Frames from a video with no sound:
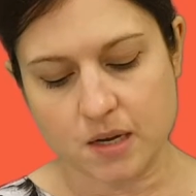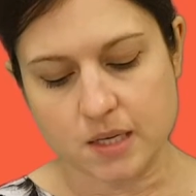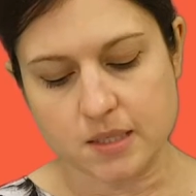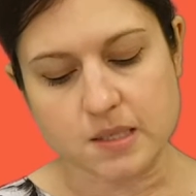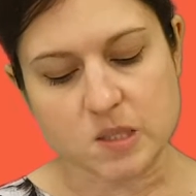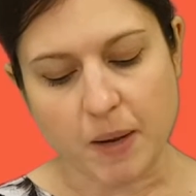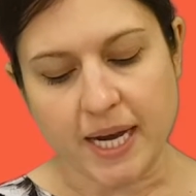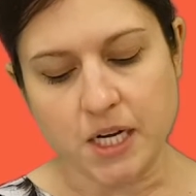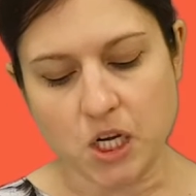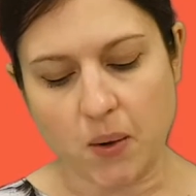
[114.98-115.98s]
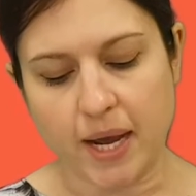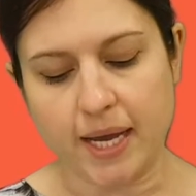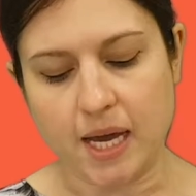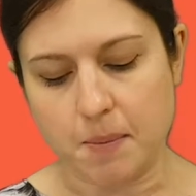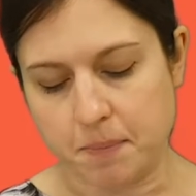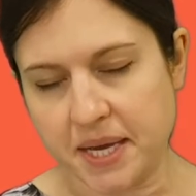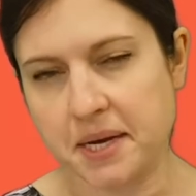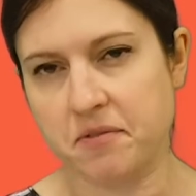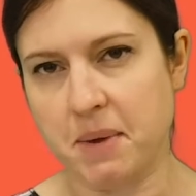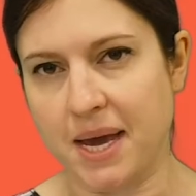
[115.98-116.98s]
Despite knowing a bit
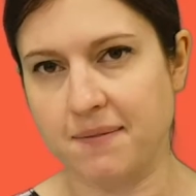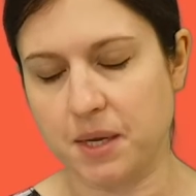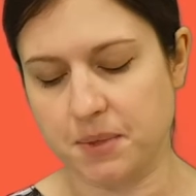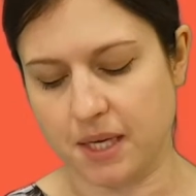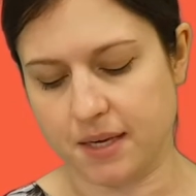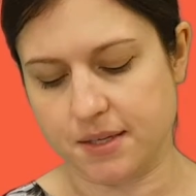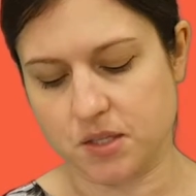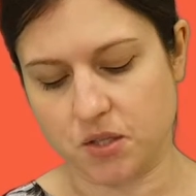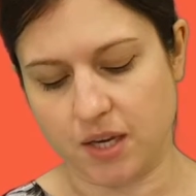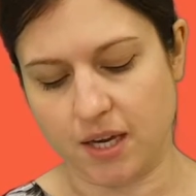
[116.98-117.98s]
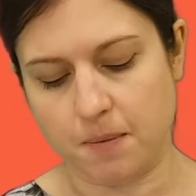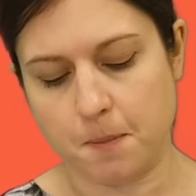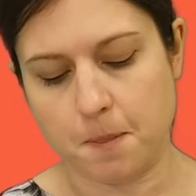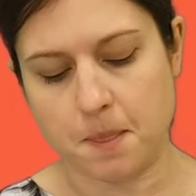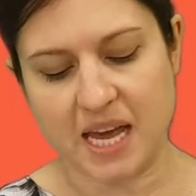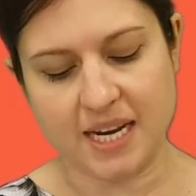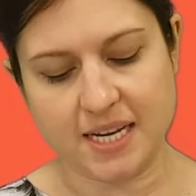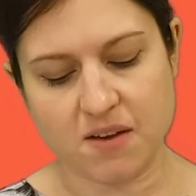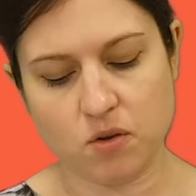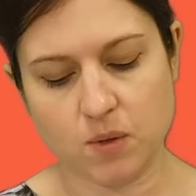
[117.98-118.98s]
of my family history, I'd
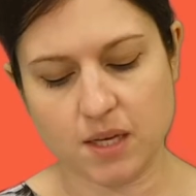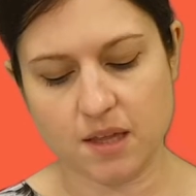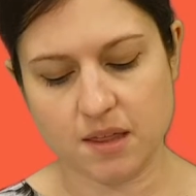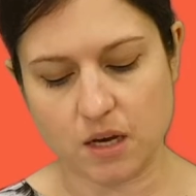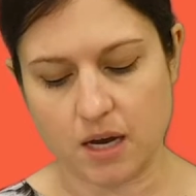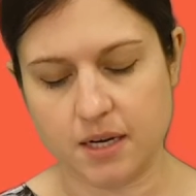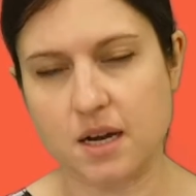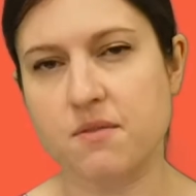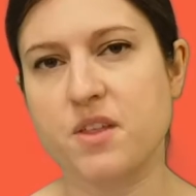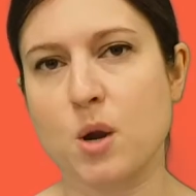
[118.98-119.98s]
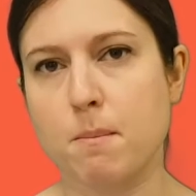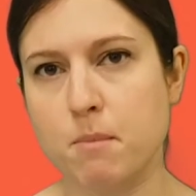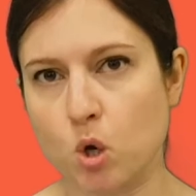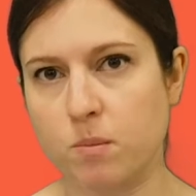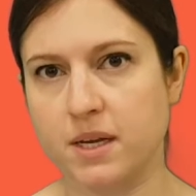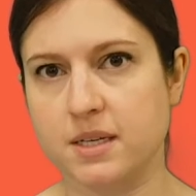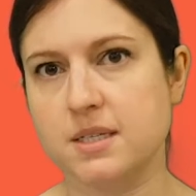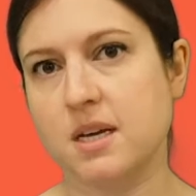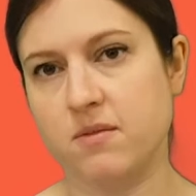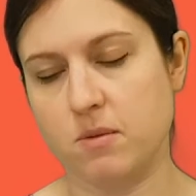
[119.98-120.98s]
never really thought of their
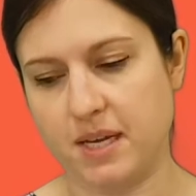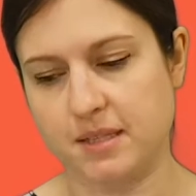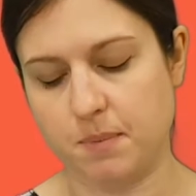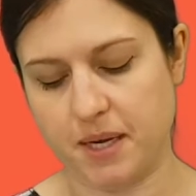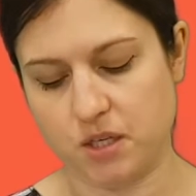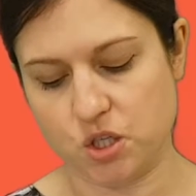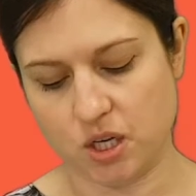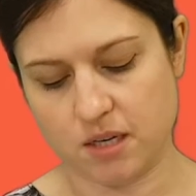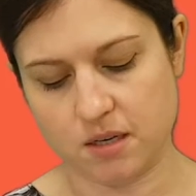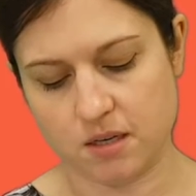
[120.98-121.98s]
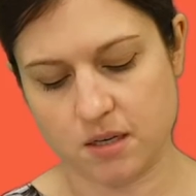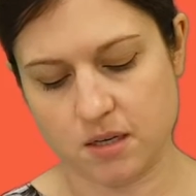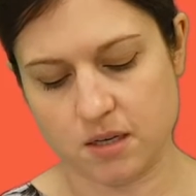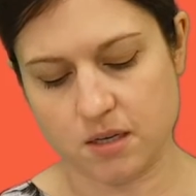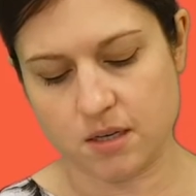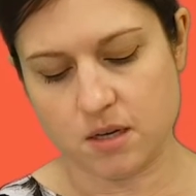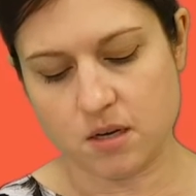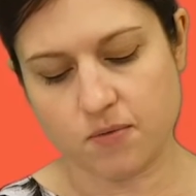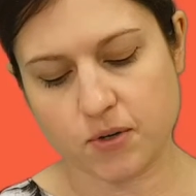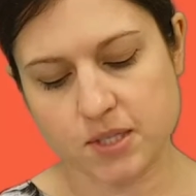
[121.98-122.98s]
moment of emancipation. For